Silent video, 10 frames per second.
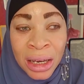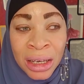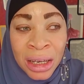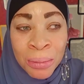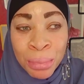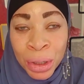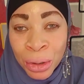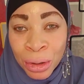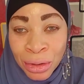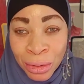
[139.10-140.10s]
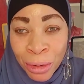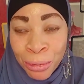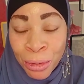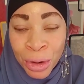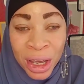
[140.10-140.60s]
the precursor
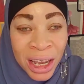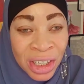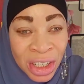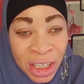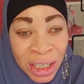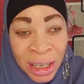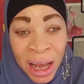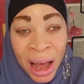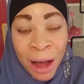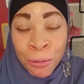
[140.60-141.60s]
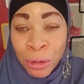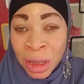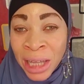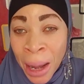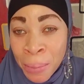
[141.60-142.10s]
for aging and for
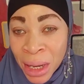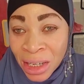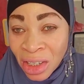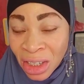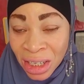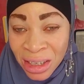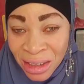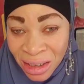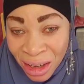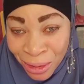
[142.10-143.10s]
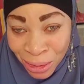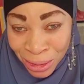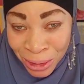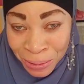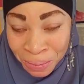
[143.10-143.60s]
damaged skin
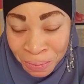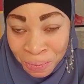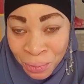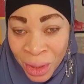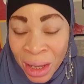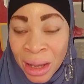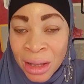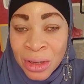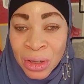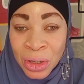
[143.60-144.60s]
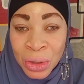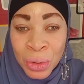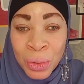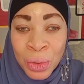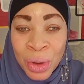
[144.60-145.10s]
cells.
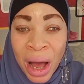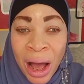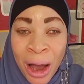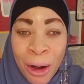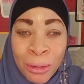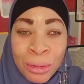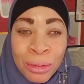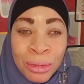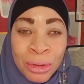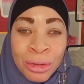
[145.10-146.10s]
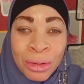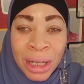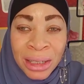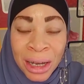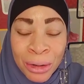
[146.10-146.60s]
So how does
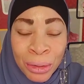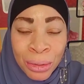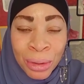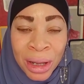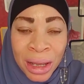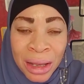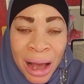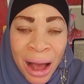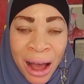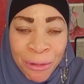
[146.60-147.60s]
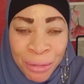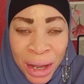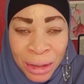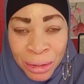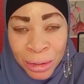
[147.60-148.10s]
glutathione
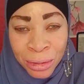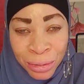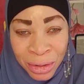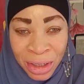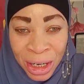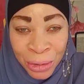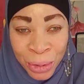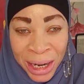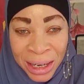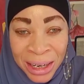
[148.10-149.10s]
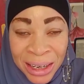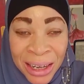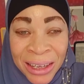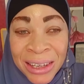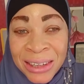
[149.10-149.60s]
affect us for skin whitening?
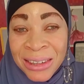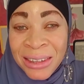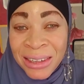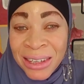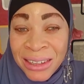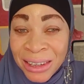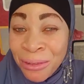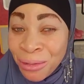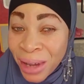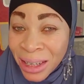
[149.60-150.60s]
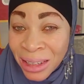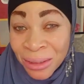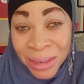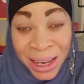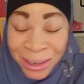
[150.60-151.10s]
Is it
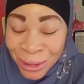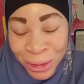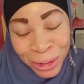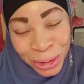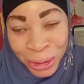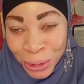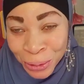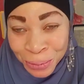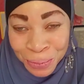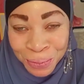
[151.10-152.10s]
effective, yes or no?